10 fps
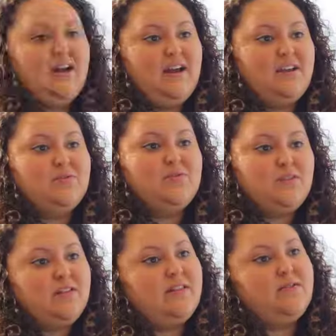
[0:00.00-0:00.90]
I
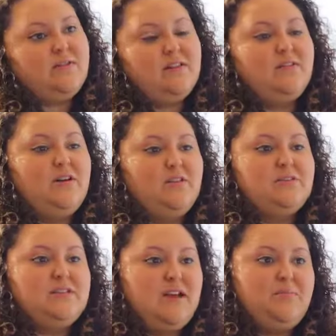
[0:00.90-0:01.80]
really
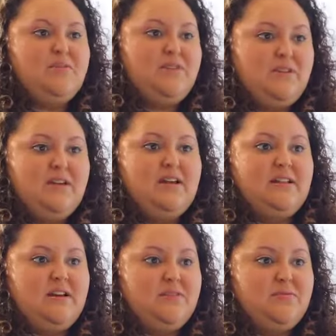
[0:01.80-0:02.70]
loved the type of unit
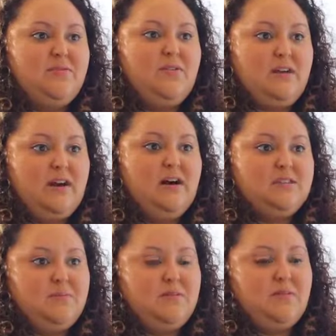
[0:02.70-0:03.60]
that Florida
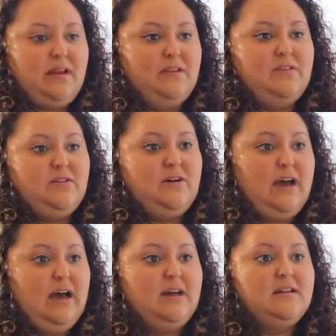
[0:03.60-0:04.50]
Hospital Orlando
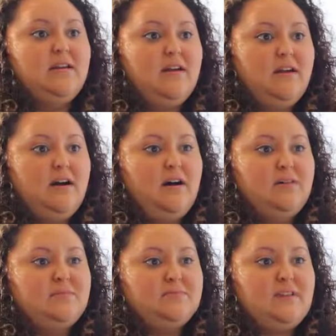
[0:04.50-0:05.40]
had.
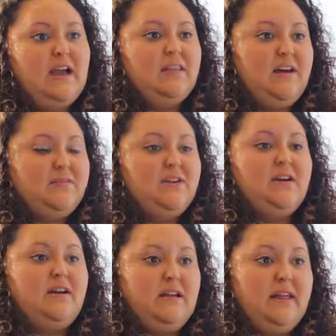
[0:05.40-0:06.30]
I
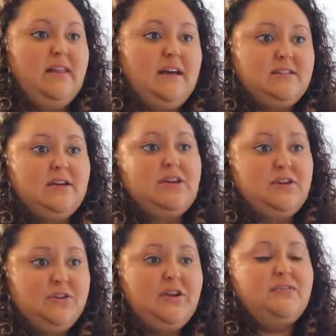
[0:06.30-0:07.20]
liked the
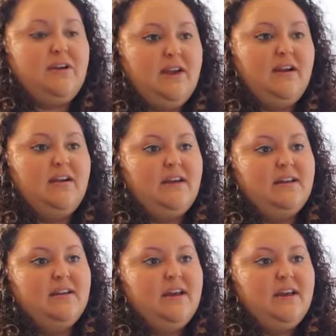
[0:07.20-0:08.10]
acuity of care,
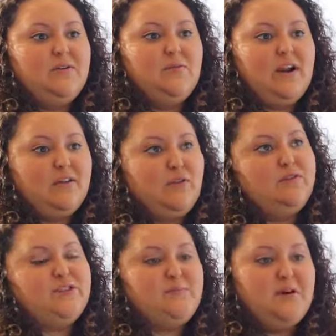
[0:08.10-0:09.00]
and what I
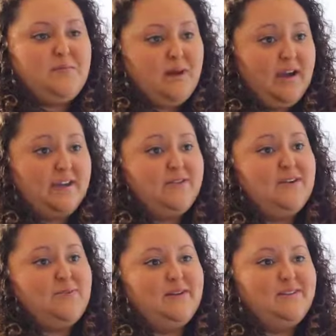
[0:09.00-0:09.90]
loved about my unit
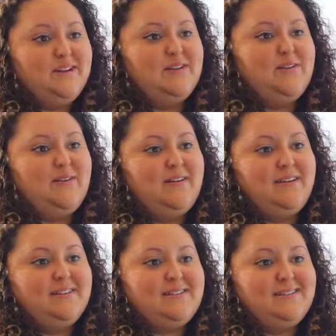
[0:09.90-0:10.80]
in particular
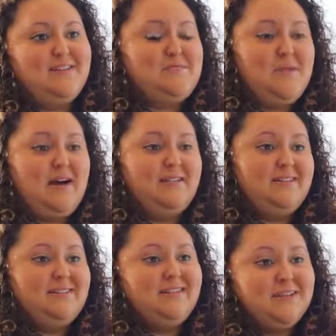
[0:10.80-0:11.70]
is
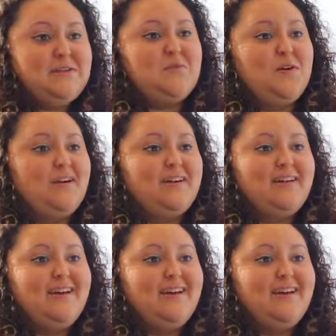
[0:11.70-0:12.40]
the teamwork.